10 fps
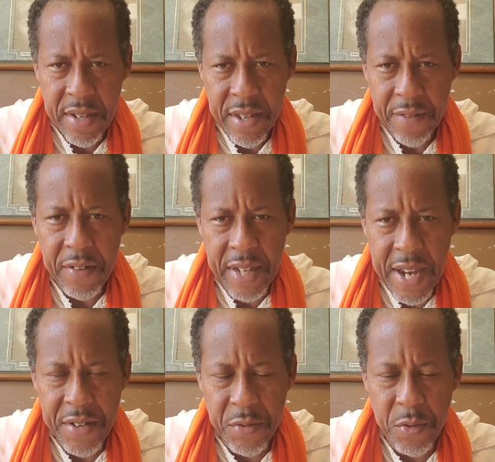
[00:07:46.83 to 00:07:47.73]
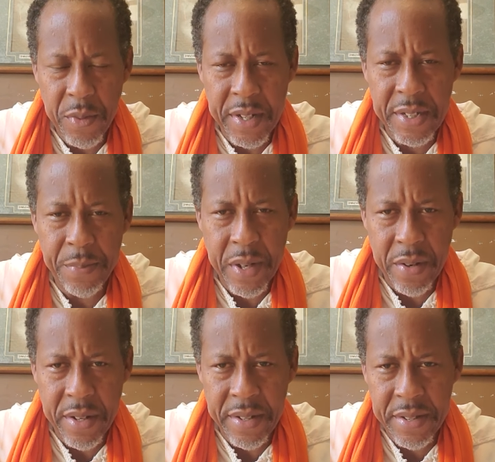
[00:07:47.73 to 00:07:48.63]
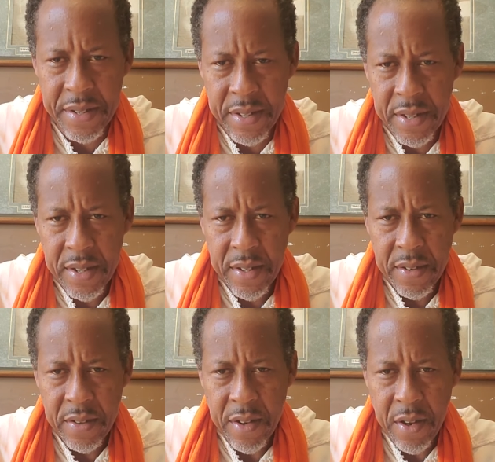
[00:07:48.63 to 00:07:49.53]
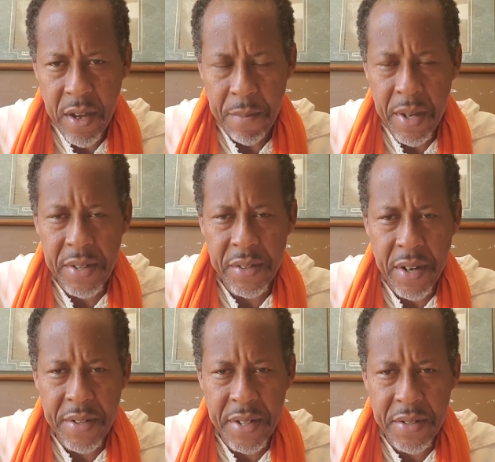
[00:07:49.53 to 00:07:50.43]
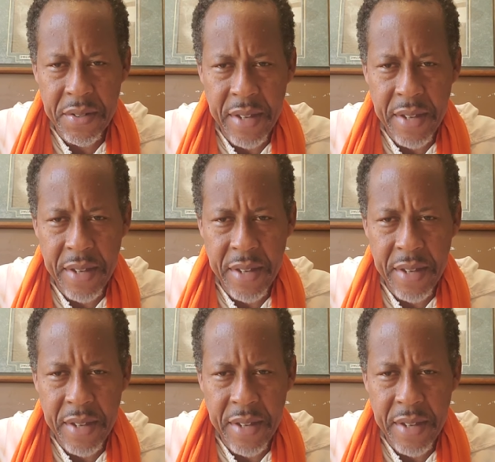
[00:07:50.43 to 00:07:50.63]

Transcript: of classroom experience amongst our teachers.